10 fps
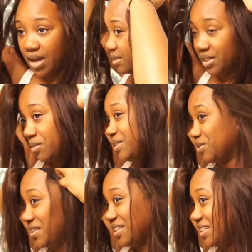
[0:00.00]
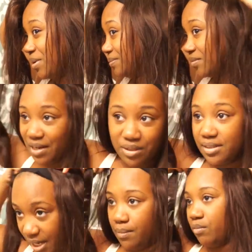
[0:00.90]
to you guys. I'm not
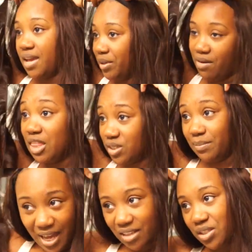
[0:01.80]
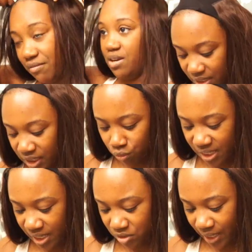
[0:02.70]
explaining anything. I am literally
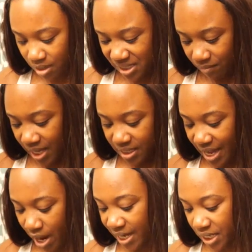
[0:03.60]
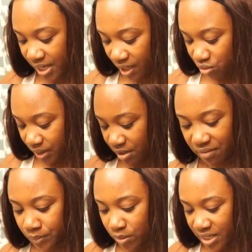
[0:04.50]
on the phone with one of my good
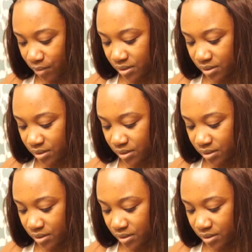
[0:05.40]
friends